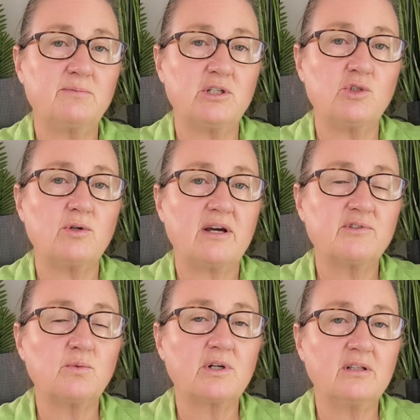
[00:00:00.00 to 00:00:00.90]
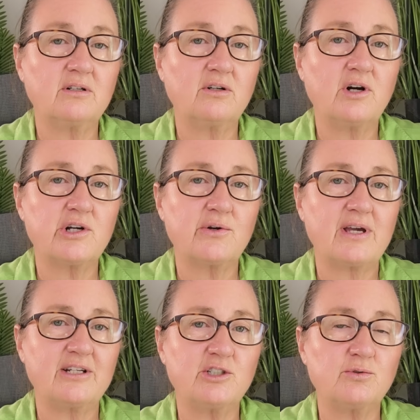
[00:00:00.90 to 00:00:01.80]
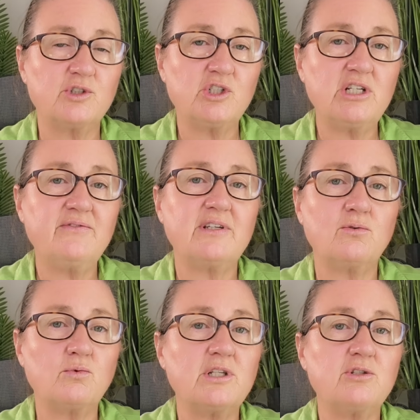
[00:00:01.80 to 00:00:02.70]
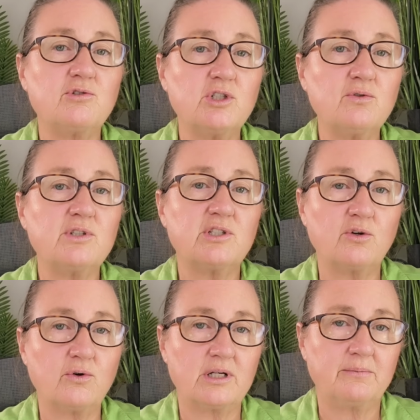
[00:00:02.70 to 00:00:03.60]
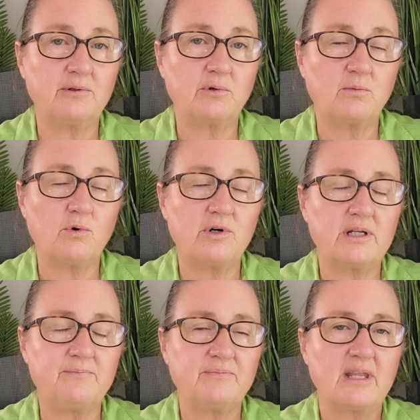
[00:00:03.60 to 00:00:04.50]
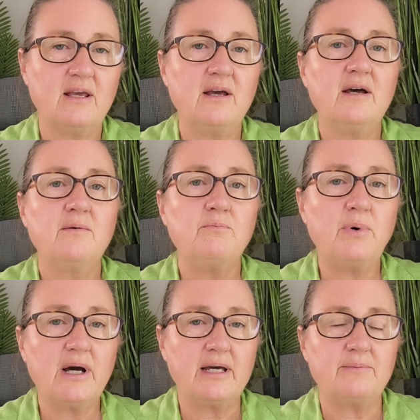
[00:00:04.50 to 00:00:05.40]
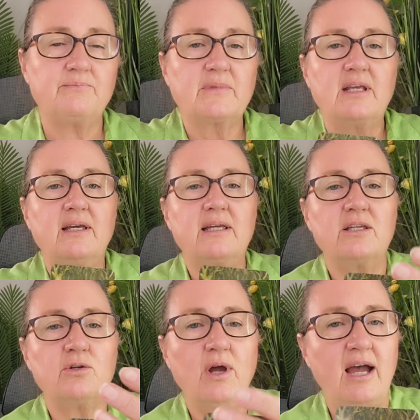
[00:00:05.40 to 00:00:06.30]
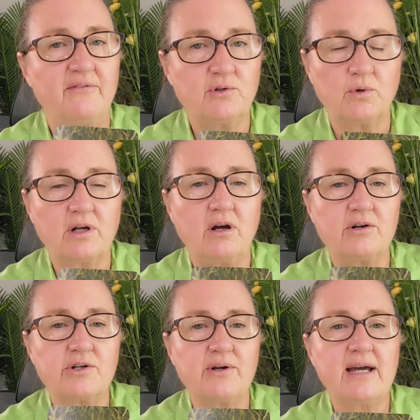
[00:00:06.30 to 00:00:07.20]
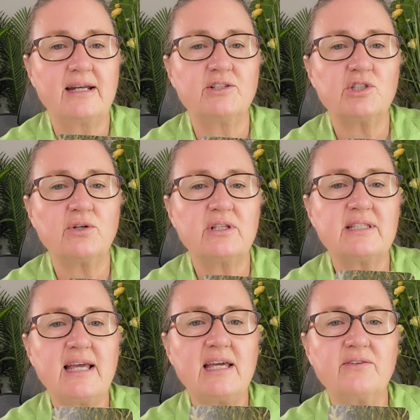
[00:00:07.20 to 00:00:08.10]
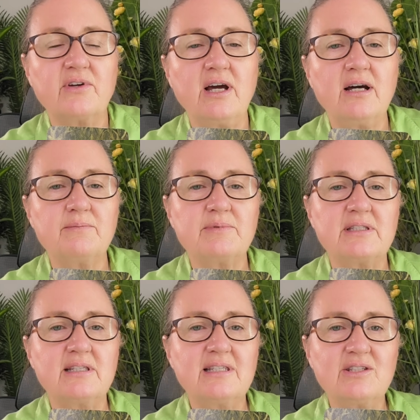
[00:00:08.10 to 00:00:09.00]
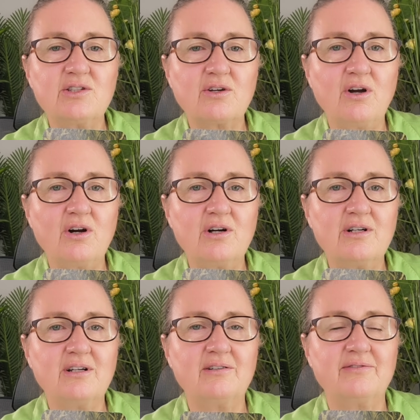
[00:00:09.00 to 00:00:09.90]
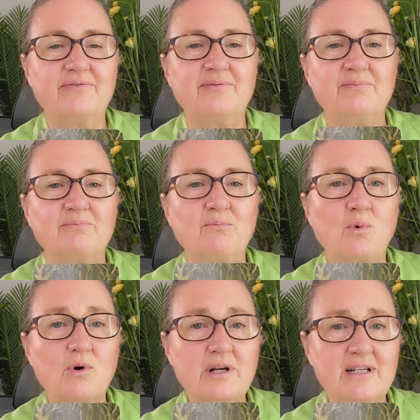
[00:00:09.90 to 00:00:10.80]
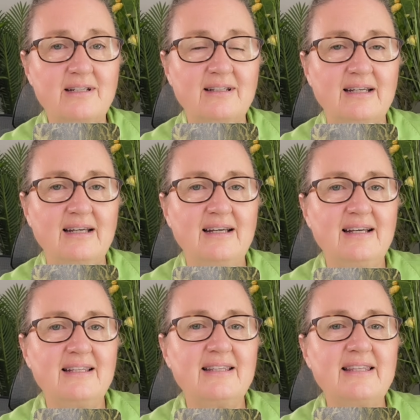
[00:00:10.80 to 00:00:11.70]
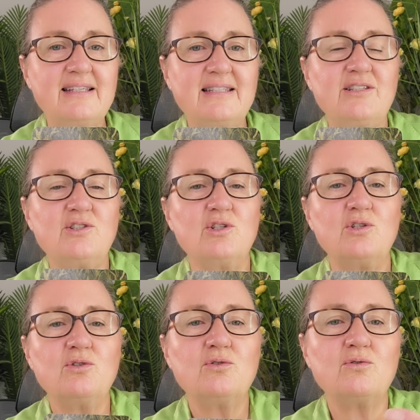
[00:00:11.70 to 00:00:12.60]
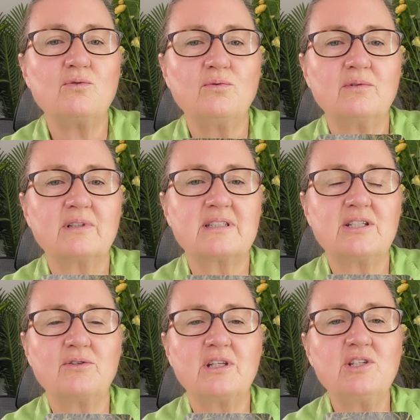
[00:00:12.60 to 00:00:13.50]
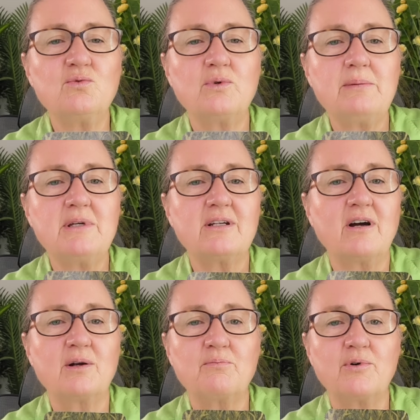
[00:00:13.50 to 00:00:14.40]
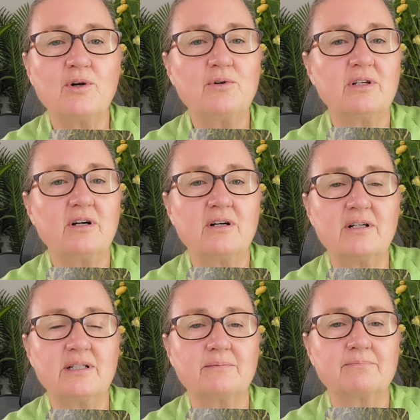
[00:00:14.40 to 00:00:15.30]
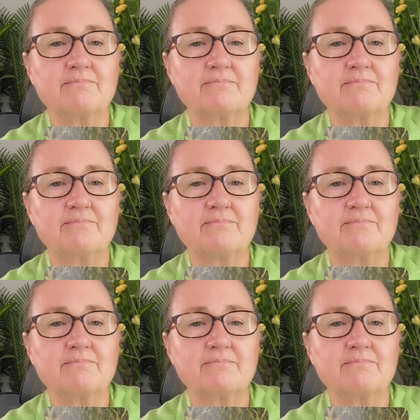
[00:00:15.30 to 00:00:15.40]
means you have to work a little harder at it to achieve it. And when you do, it's incredibly rewarding. But you have to work harder at it. So this Eight of Cups, this is the card of mourning. This is you. So these women are brokenhearted.